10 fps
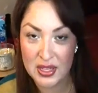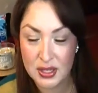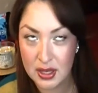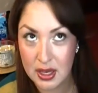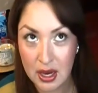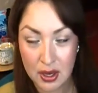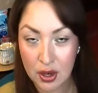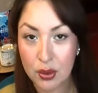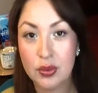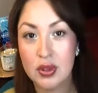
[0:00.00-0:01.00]
Vaseline. I
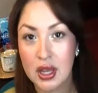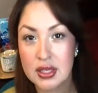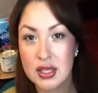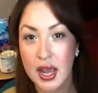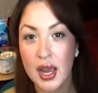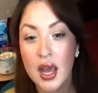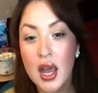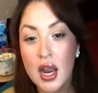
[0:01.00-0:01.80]
know that's like